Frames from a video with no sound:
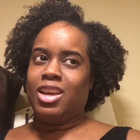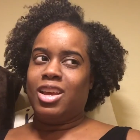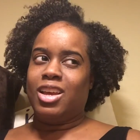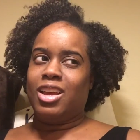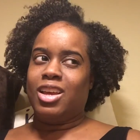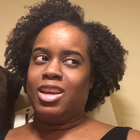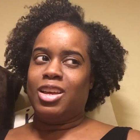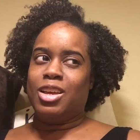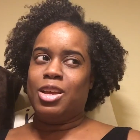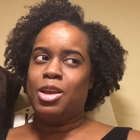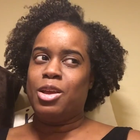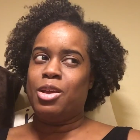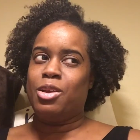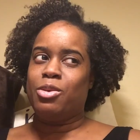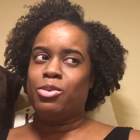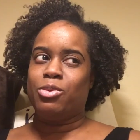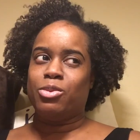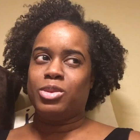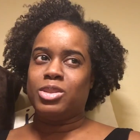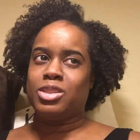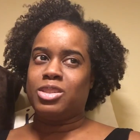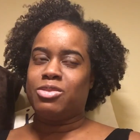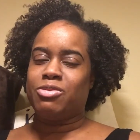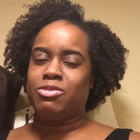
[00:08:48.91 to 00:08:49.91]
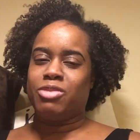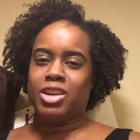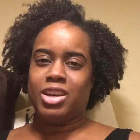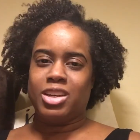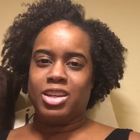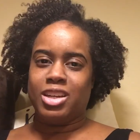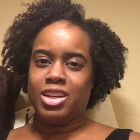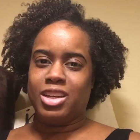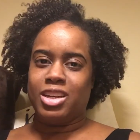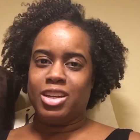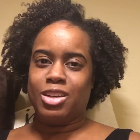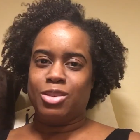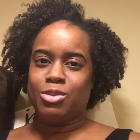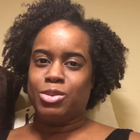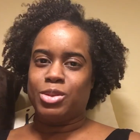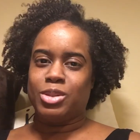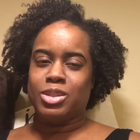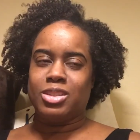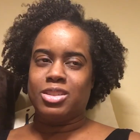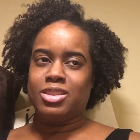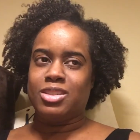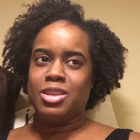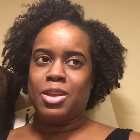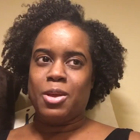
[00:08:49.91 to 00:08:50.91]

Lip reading: It was funny, it was